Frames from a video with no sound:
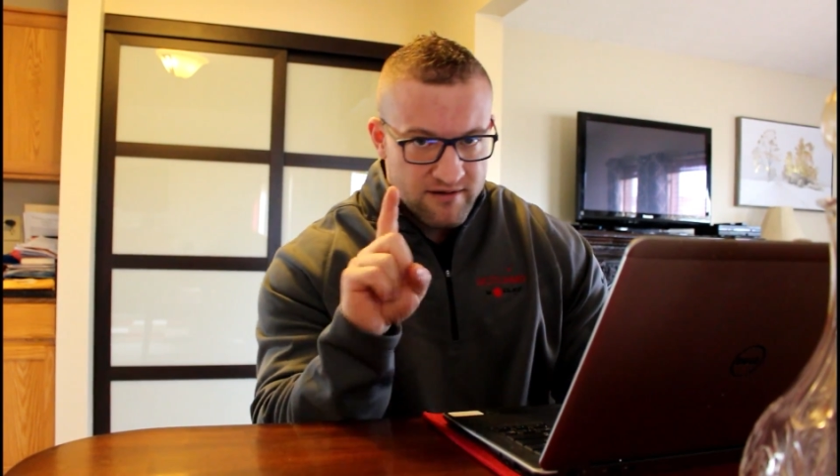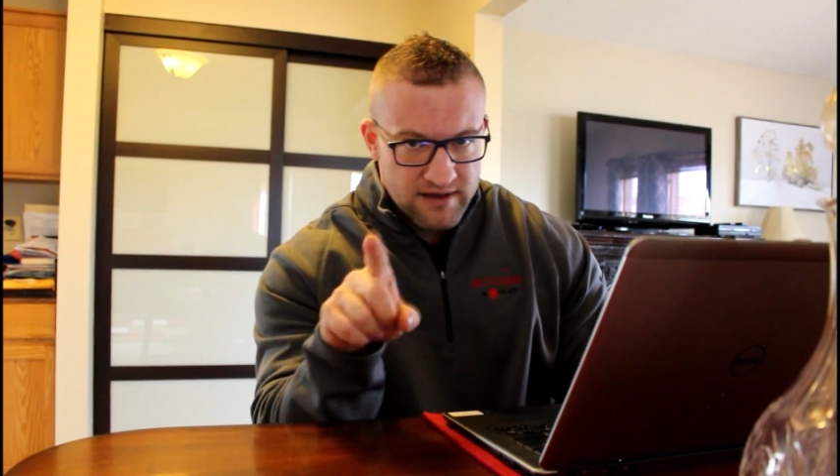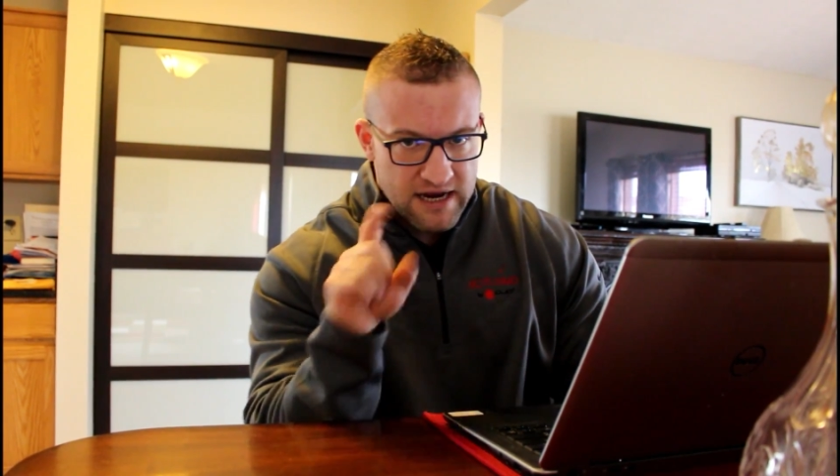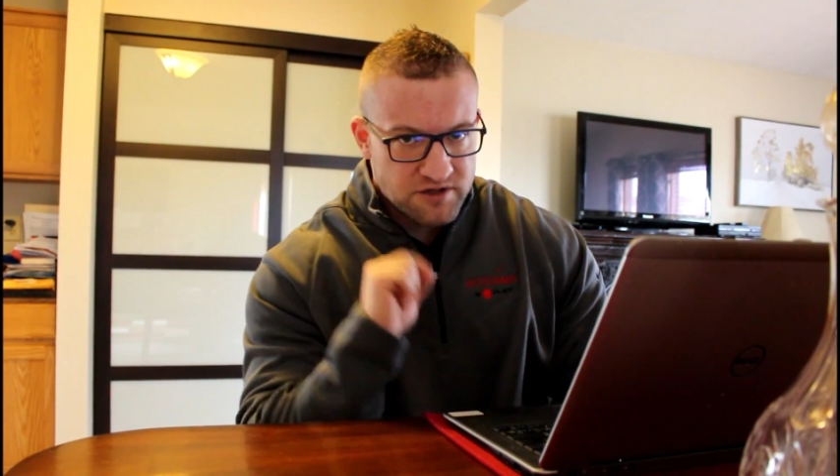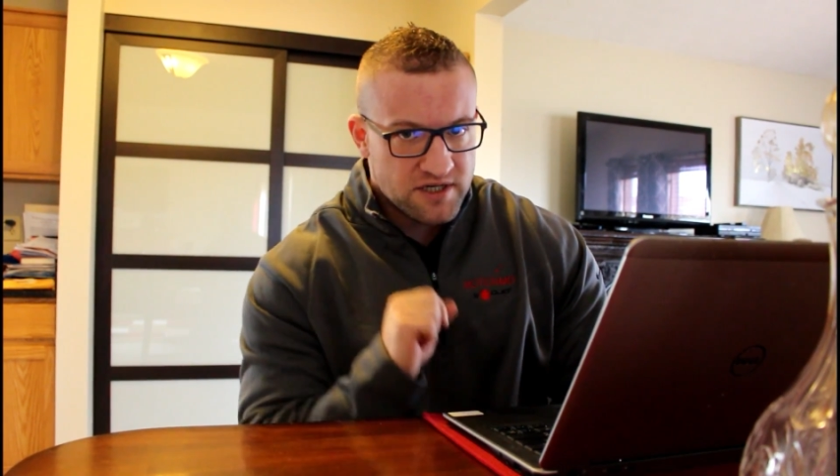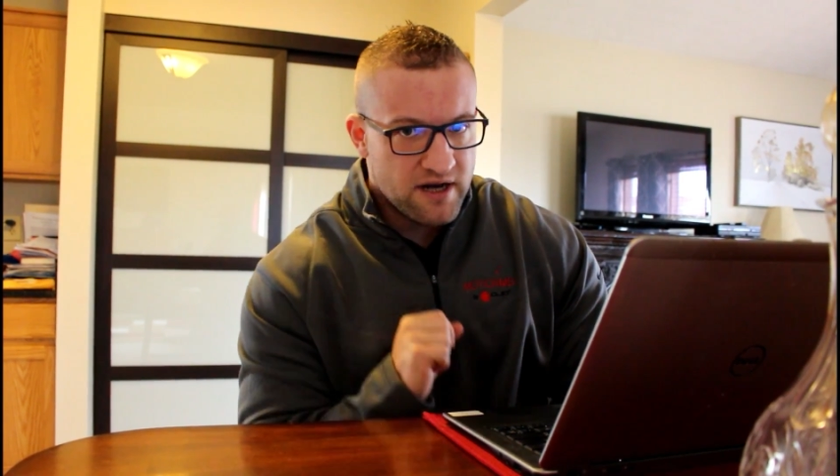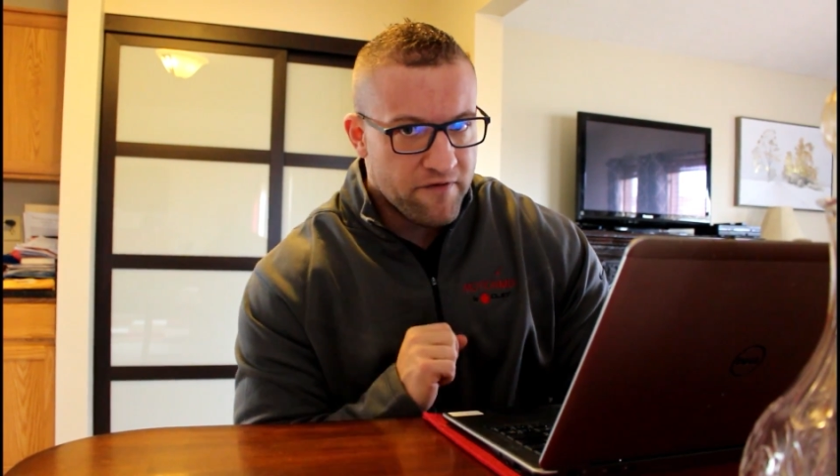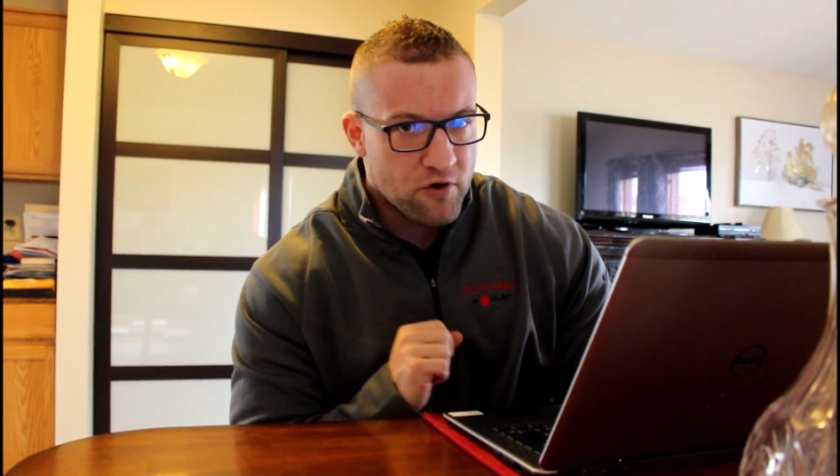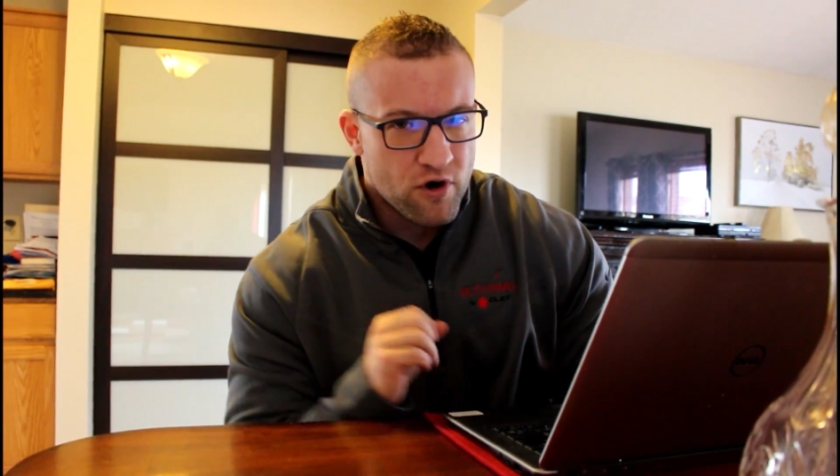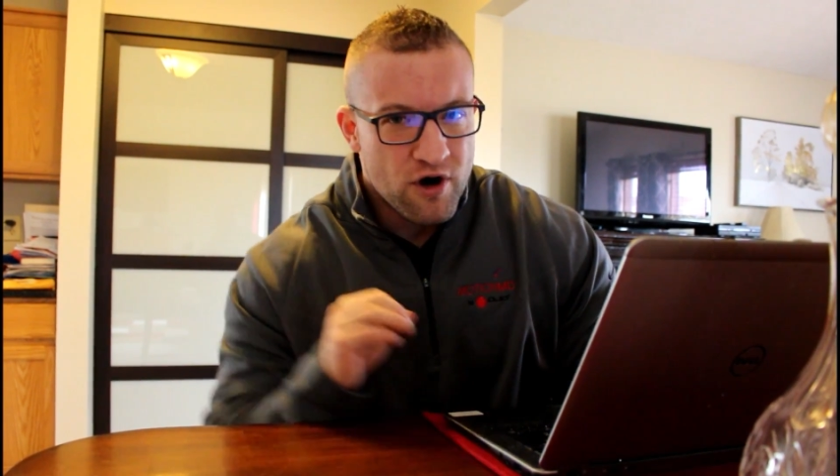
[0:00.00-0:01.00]
here's
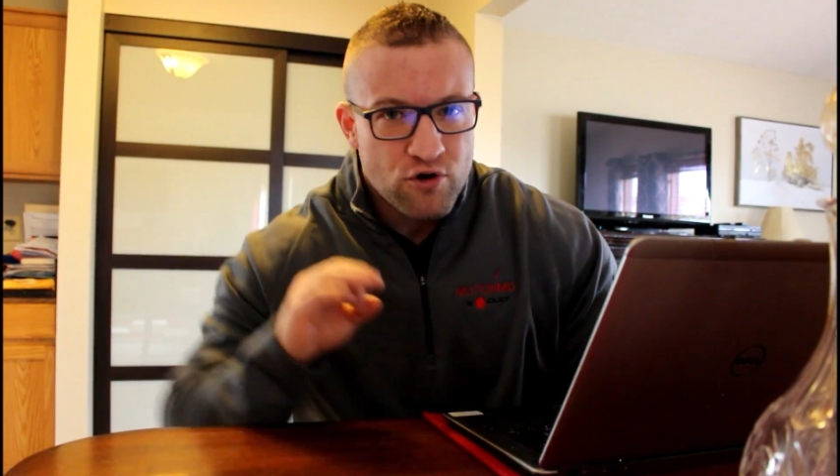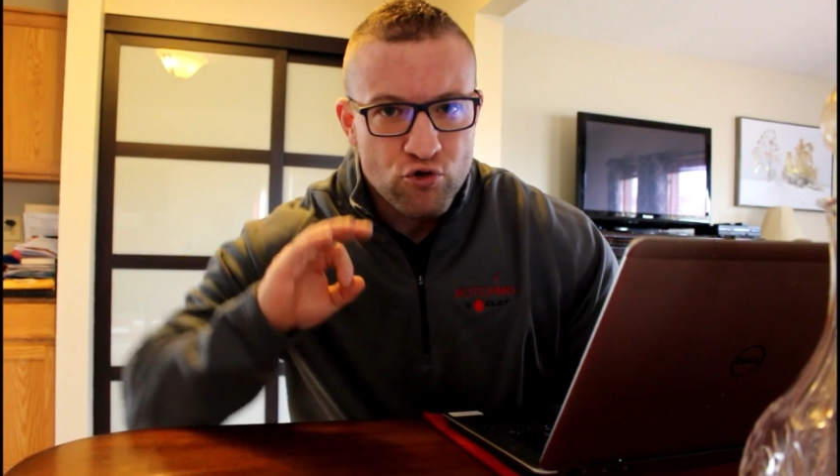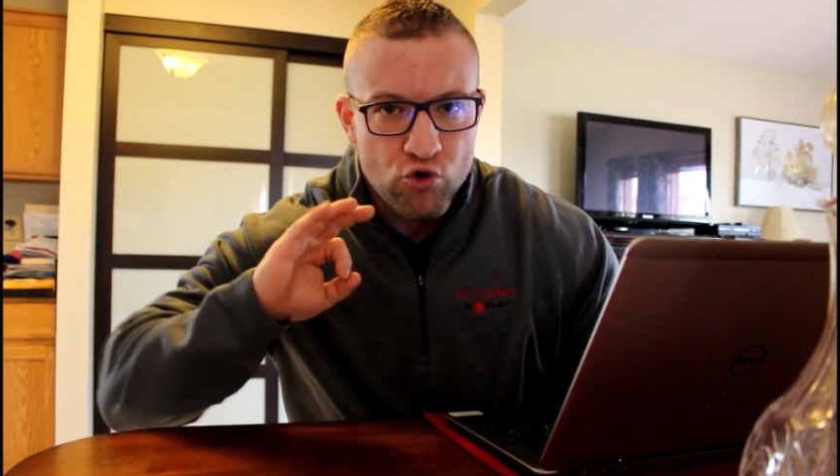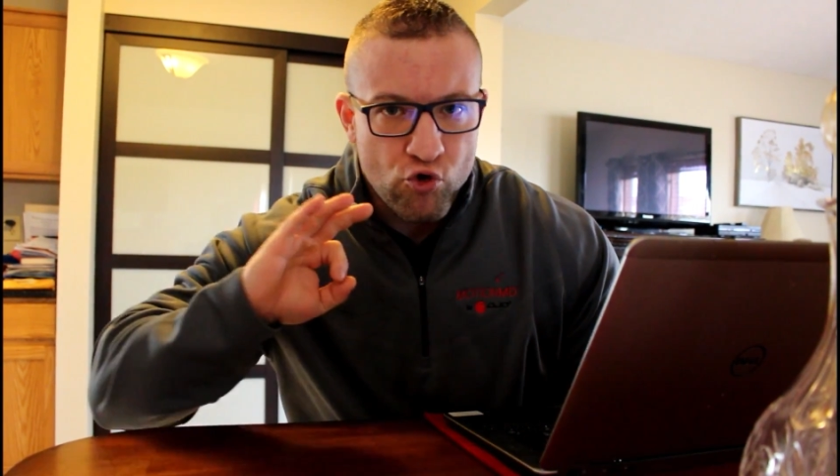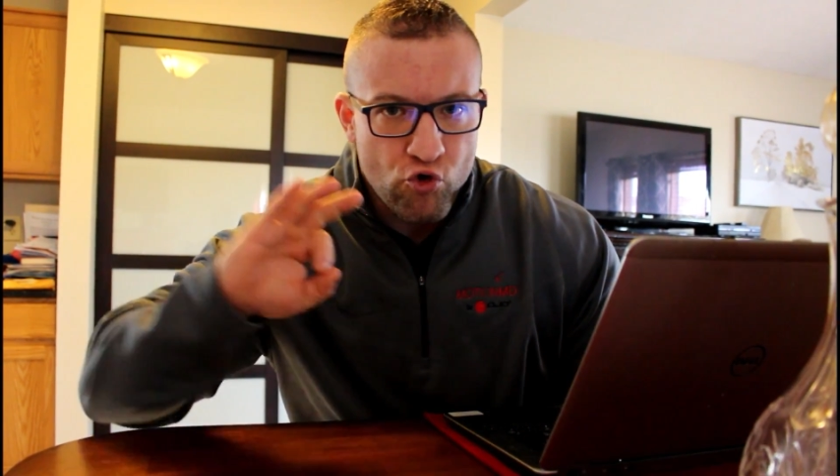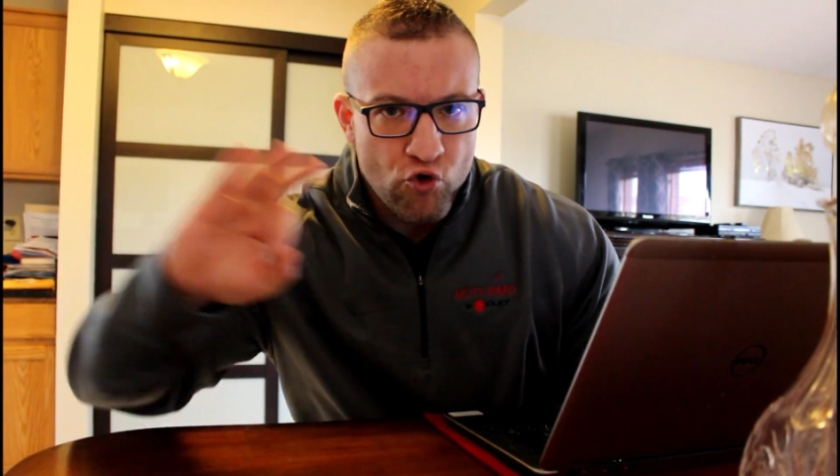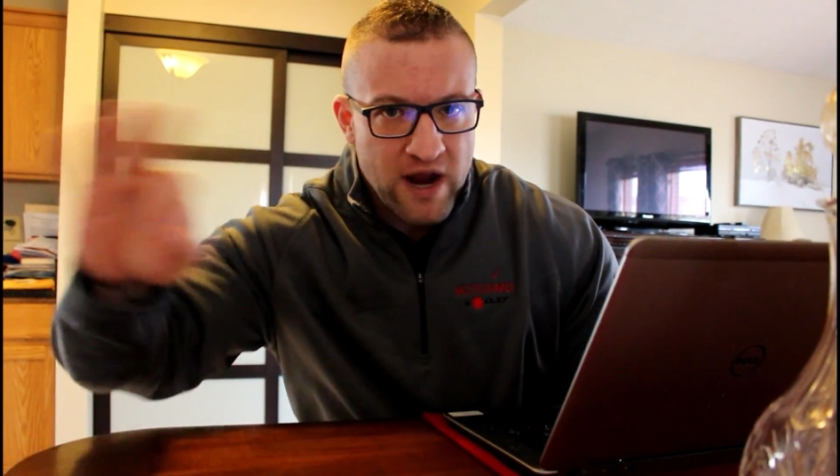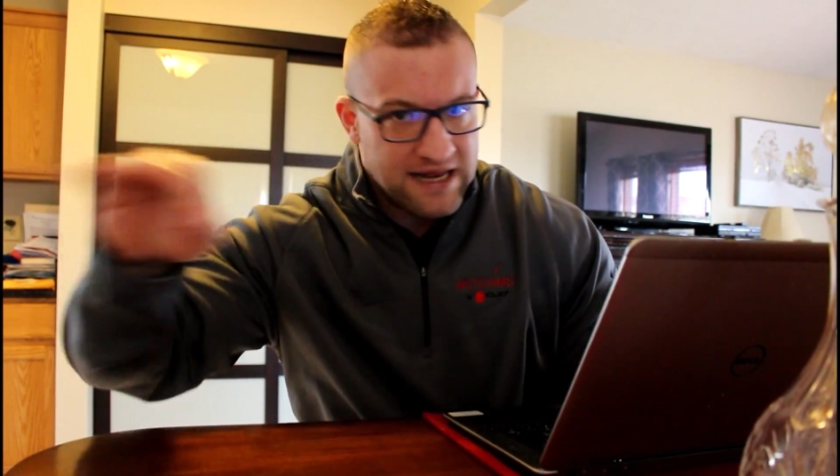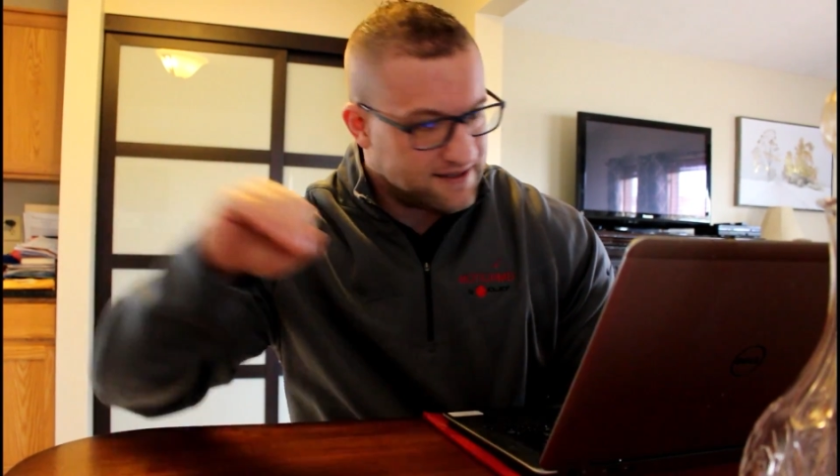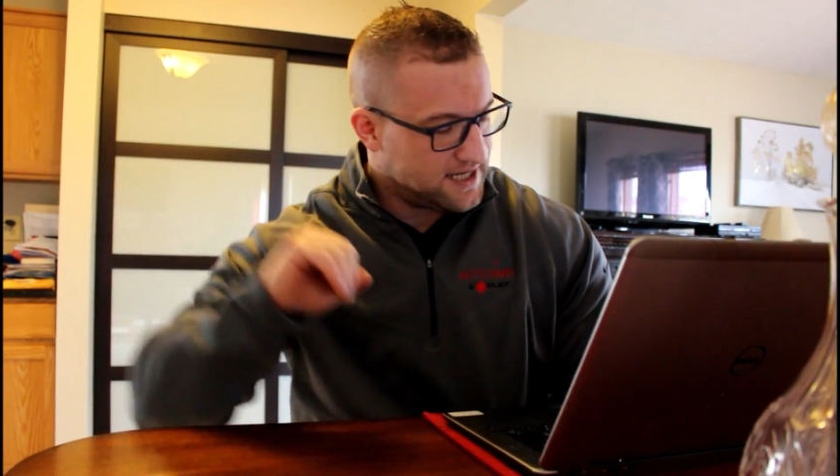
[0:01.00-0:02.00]
another
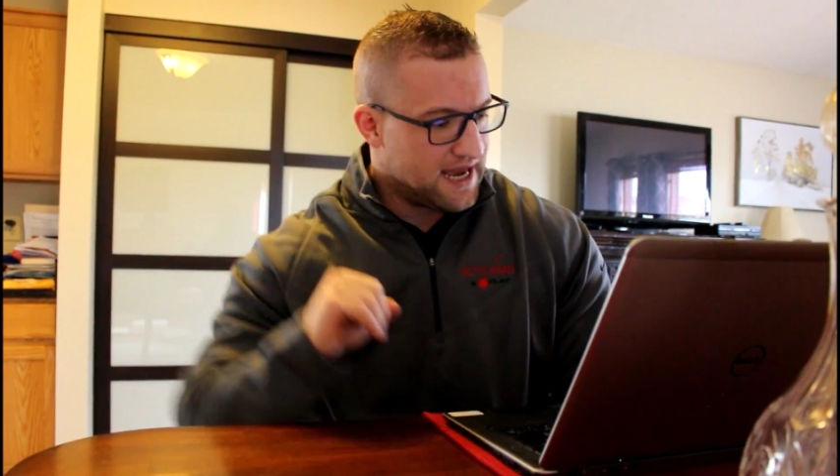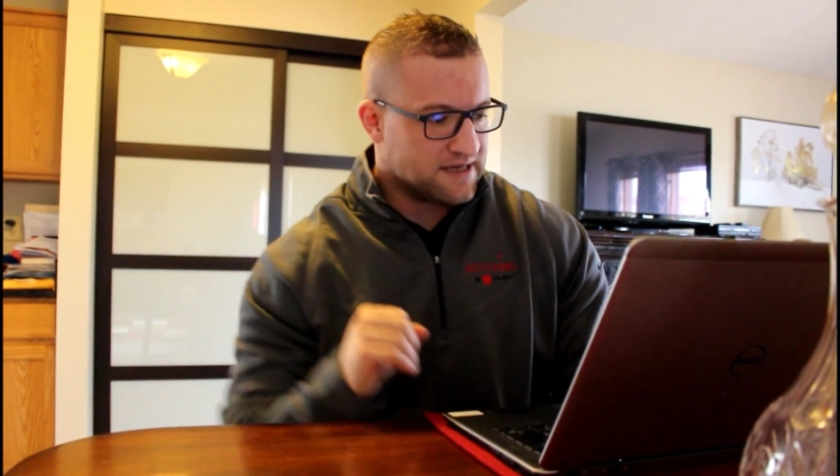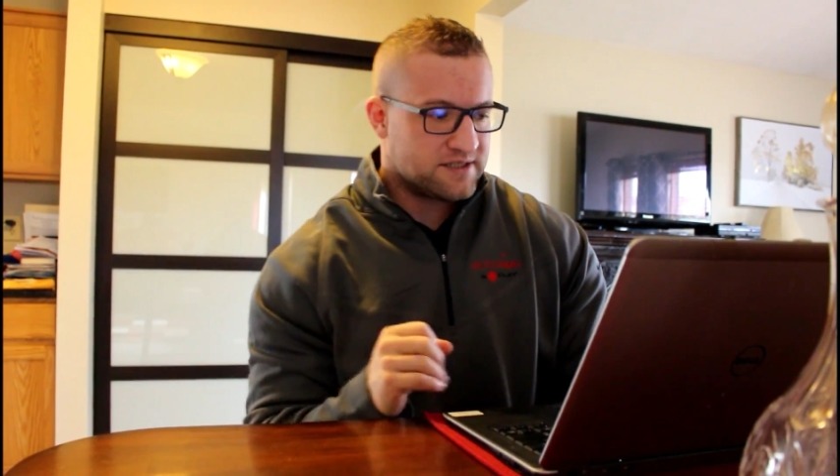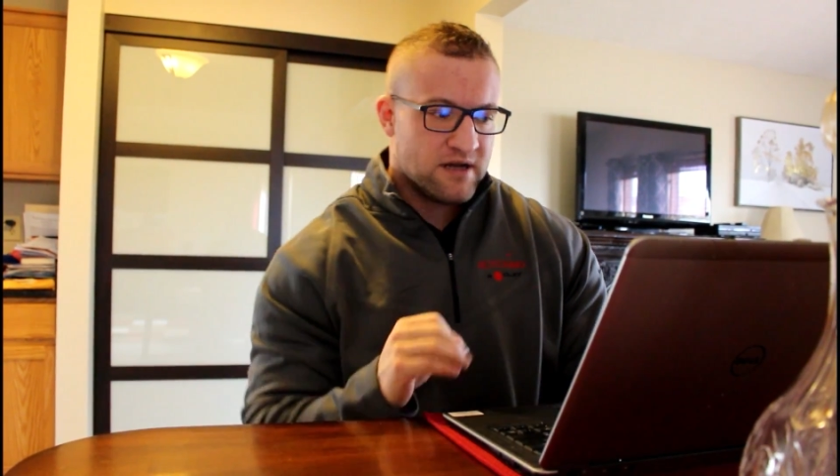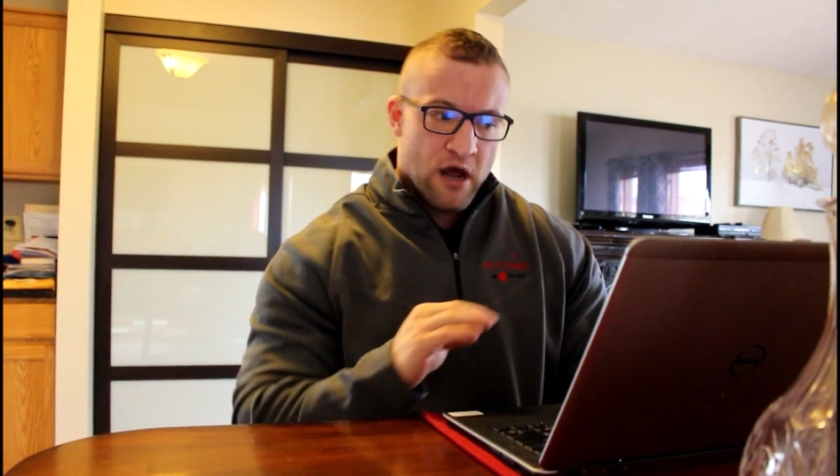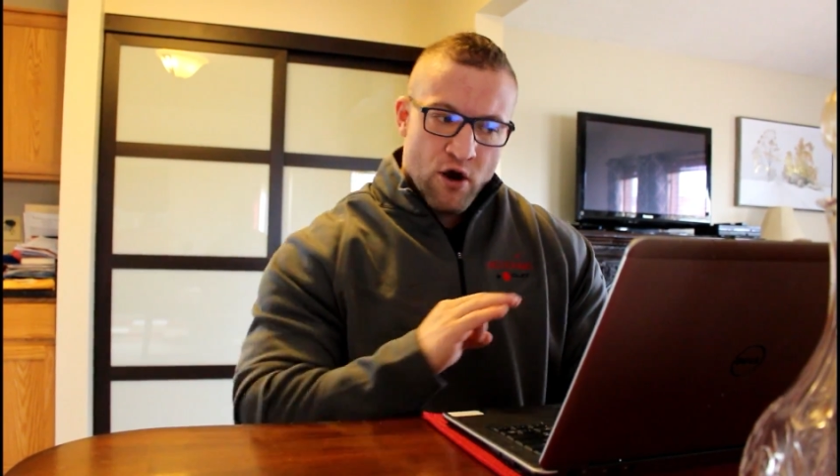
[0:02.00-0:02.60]
great test.